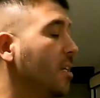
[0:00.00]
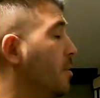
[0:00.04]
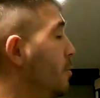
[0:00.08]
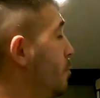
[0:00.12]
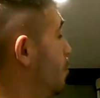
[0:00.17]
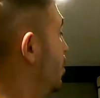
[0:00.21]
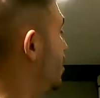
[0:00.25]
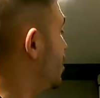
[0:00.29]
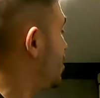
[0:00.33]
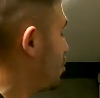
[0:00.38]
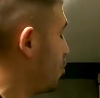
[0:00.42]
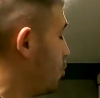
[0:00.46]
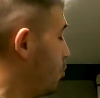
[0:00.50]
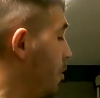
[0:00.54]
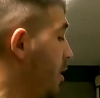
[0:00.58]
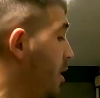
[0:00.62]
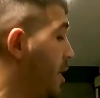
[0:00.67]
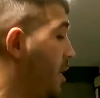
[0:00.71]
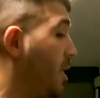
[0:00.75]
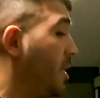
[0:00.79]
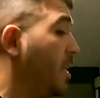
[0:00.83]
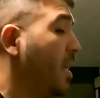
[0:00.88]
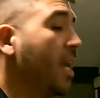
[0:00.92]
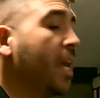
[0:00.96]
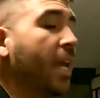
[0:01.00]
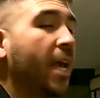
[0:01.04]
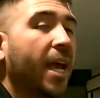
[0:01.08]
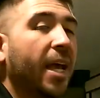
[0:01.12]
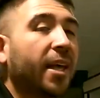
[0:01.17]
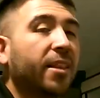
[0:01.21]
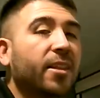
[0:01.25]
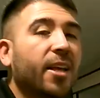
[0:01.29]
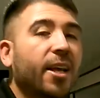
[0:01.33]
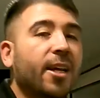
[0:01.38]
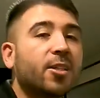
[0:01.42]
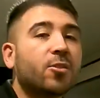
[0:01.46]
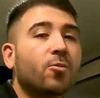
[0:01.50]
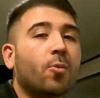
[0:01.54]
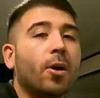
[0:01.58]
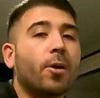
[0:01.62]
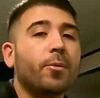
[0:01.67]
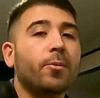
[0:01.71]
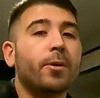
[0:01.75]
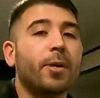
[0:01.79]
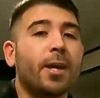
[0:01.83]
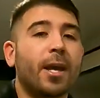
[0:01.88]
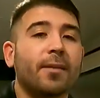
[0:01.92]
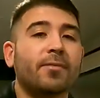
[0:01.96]
in between, and that's
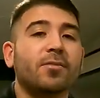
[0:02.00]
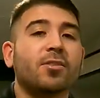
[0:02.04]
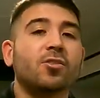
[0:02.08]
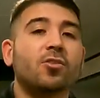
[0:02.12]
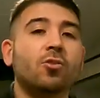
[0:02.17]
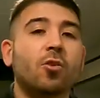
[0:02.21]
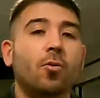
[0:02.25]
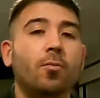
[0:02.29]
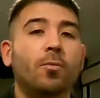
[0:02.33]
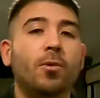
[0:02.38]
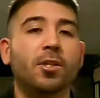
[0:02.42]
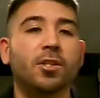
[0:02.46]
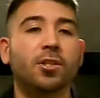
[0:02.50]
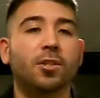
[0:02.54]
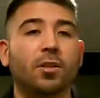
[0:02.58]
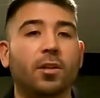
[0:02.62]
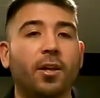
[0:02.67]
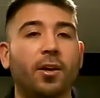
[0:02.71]
why we have so much